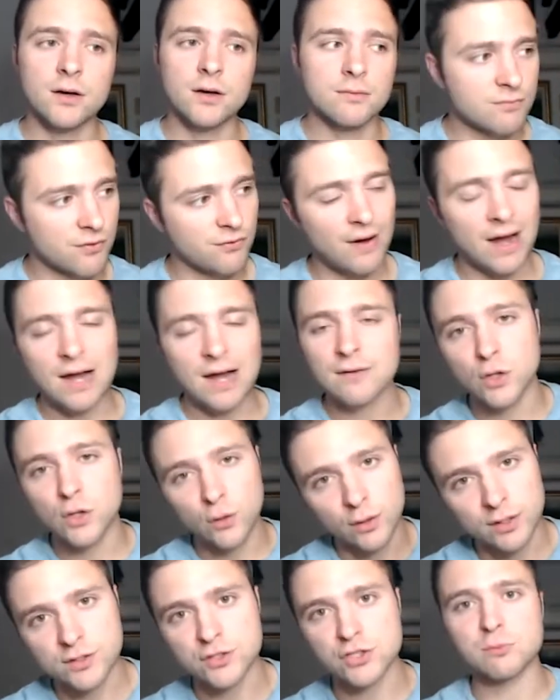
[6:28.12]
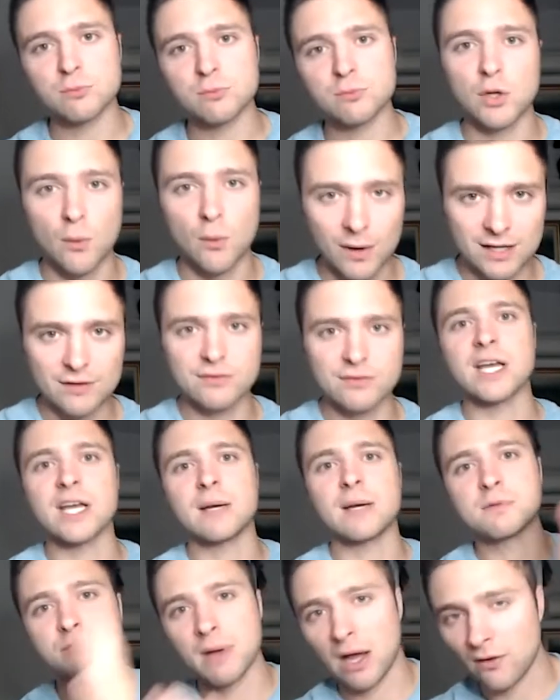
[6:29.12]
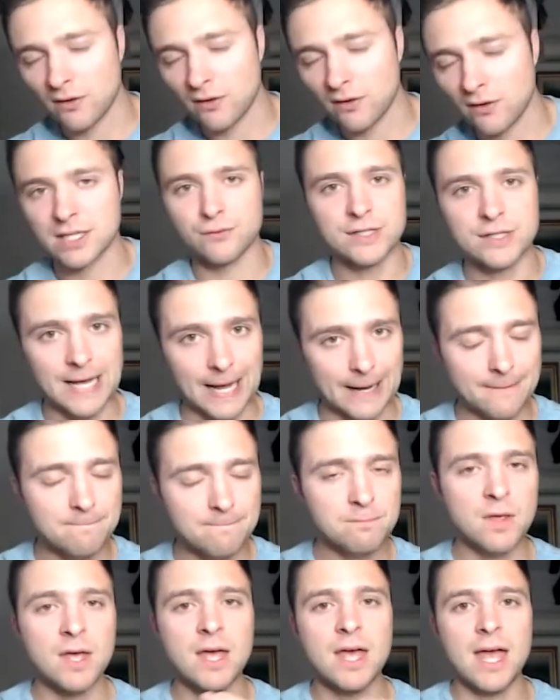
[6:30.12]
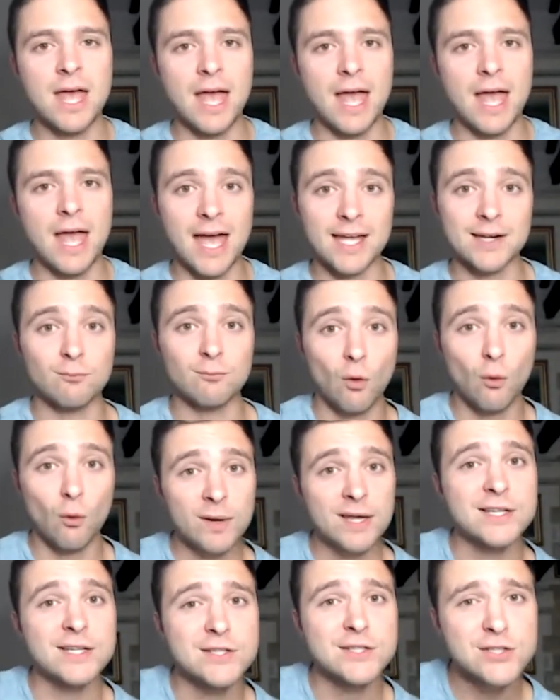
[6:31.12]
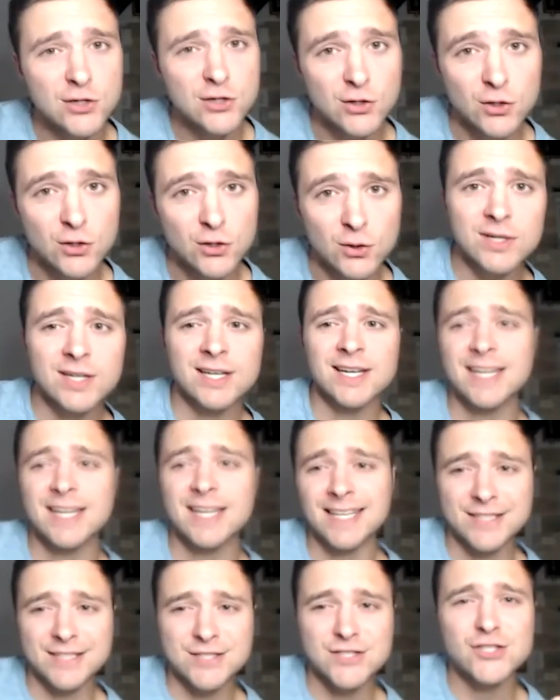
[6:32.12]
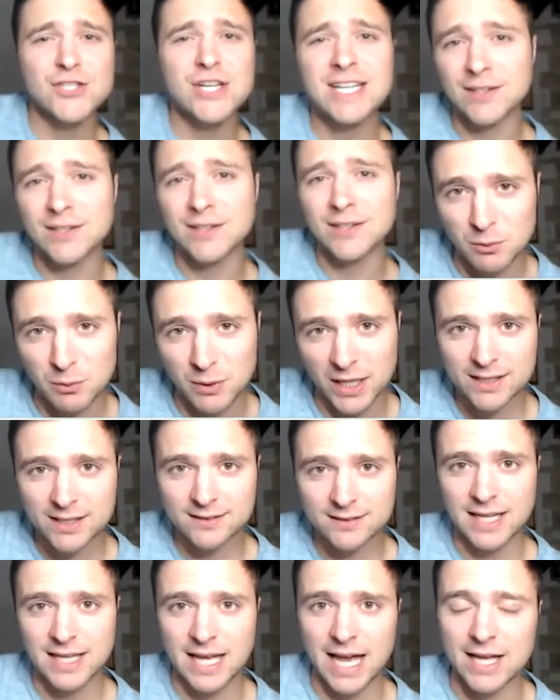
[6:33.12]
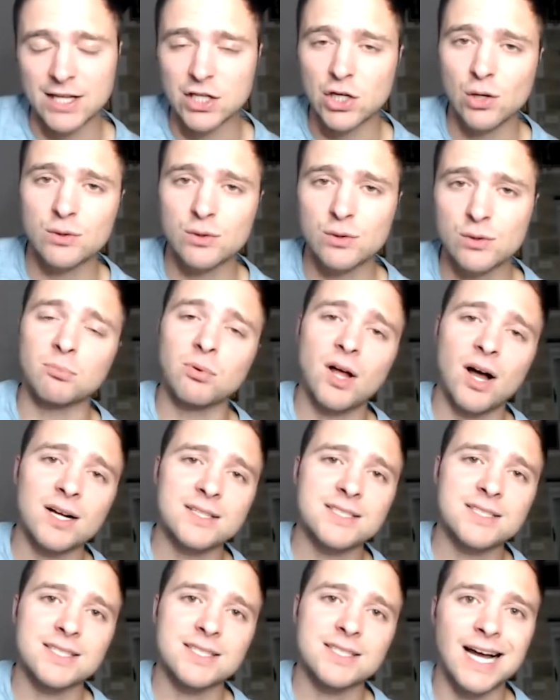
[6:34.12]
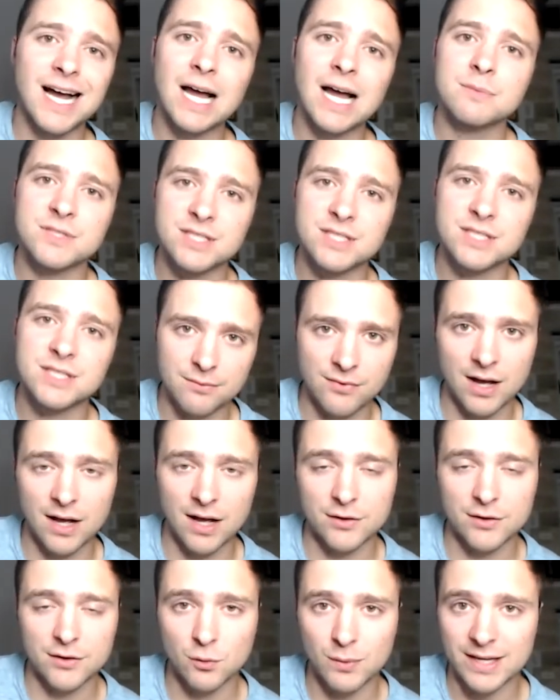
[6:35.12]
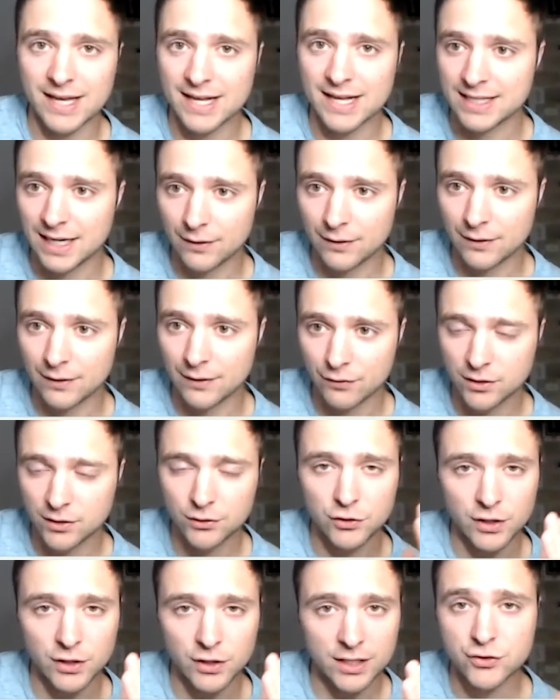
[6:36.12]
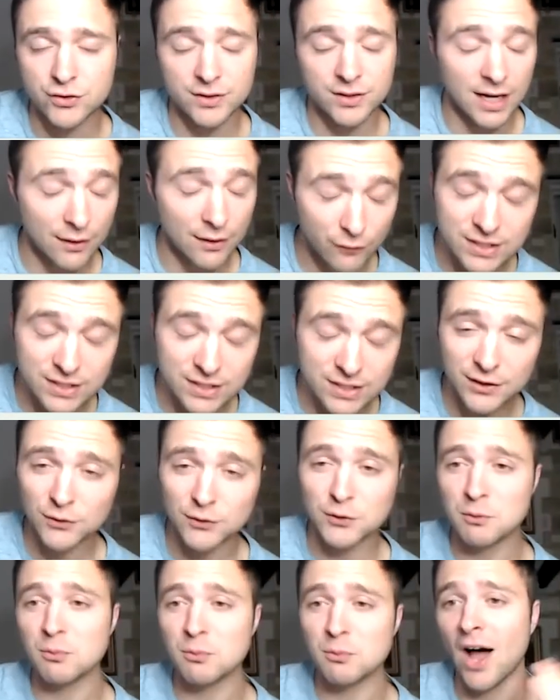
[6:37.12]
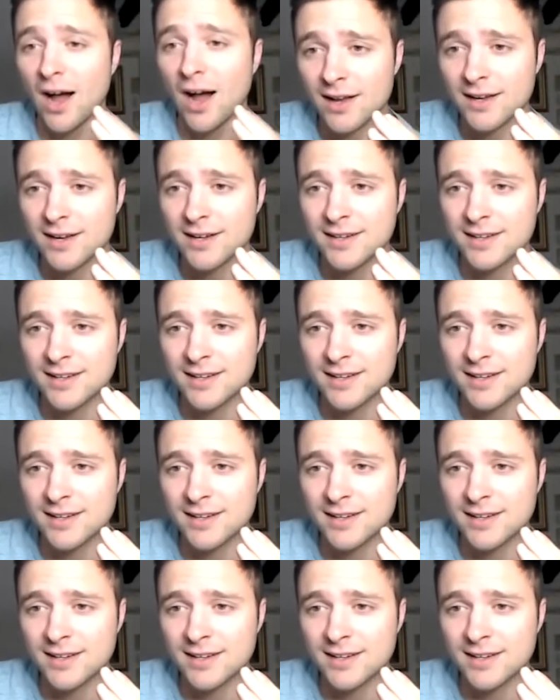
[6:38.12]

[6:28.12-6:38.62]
5 tokens should be going out of Sam's balance every day. And what we can do is cheat a little bit and use the block.timestamp value that we get at every single new block